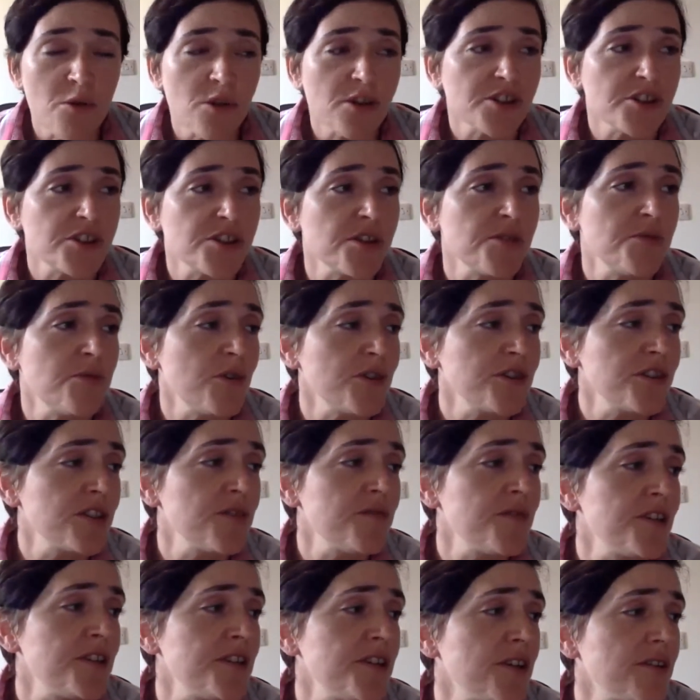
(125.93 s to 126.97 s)
Watch
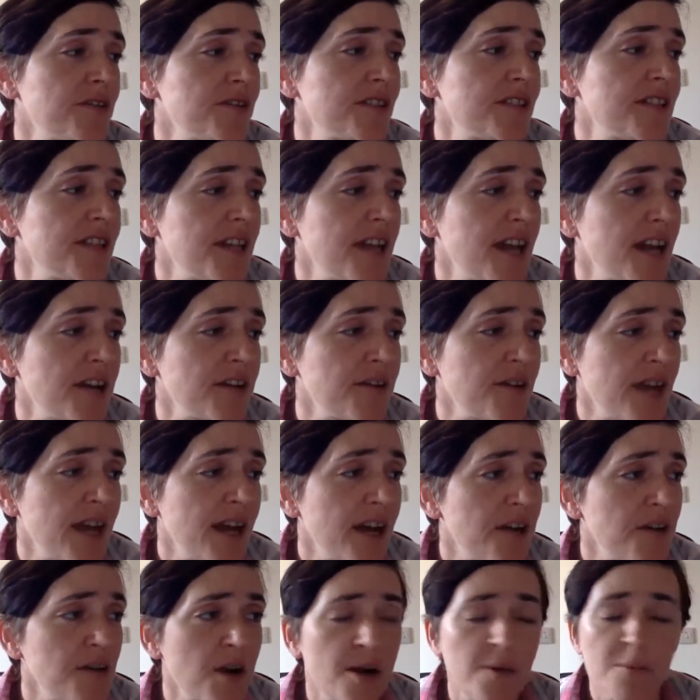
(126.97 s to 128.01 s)
the video and see
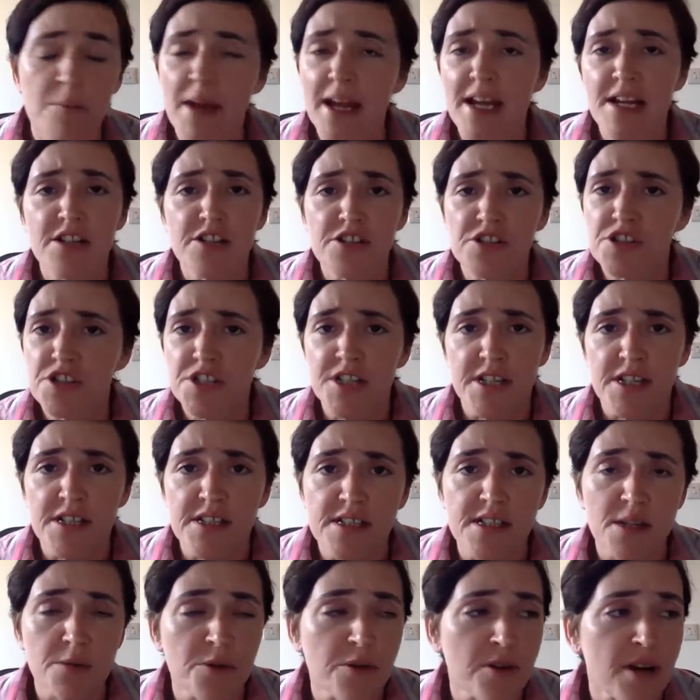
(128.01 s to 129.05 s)
how amazed she
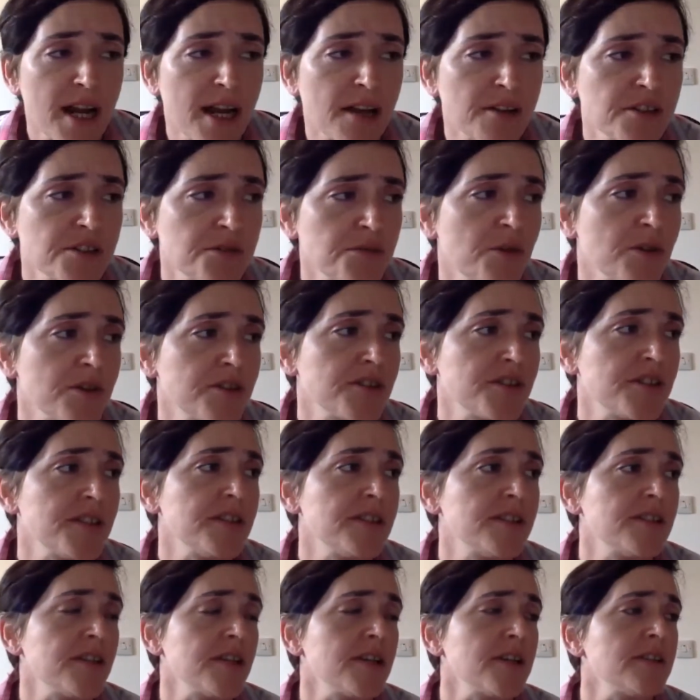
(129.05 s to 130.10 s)
is that we're allowed to watch
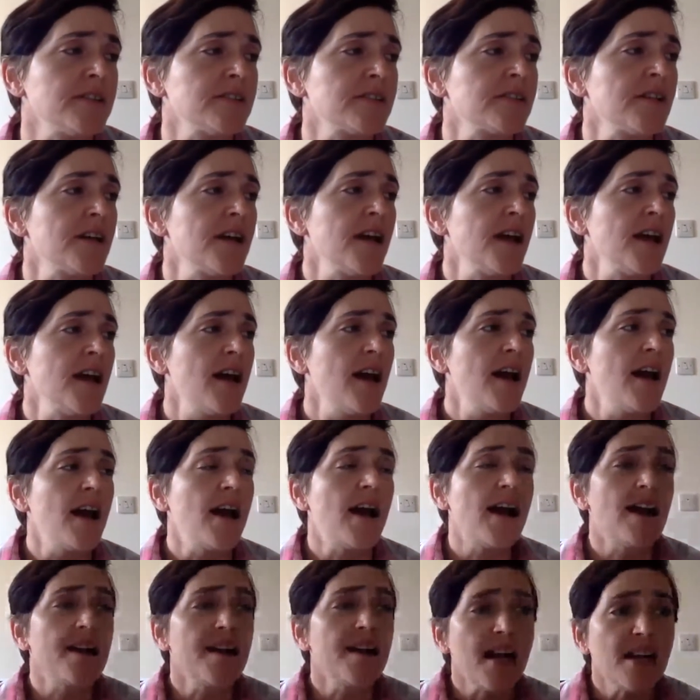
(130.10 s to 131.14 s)
these things.
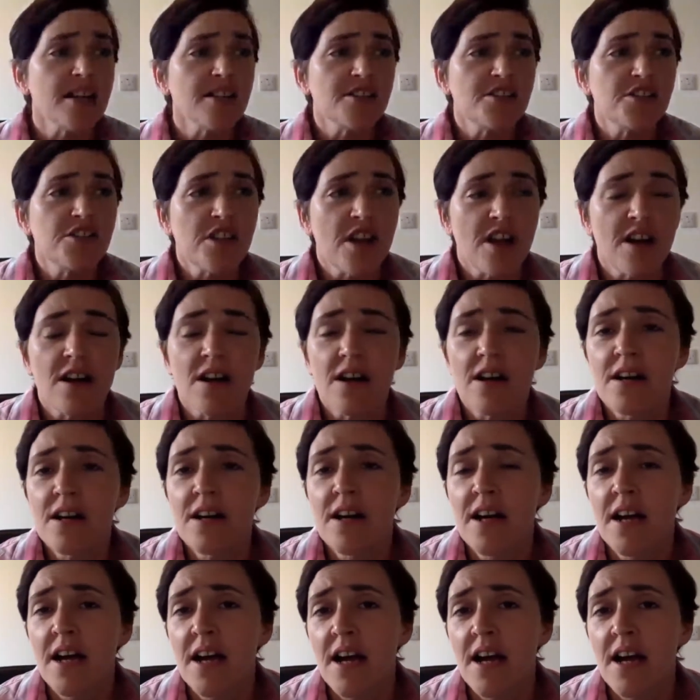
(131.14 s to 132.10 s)
Naz Shah